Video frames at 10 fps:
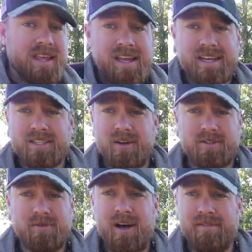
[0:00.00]
it's
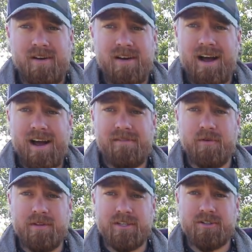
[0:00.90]
also not very high for
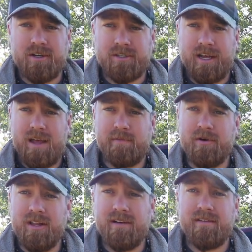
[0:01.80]
what these trucks are
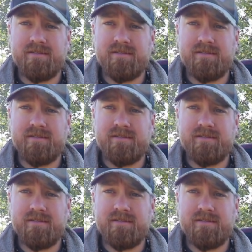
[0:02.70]
capable of.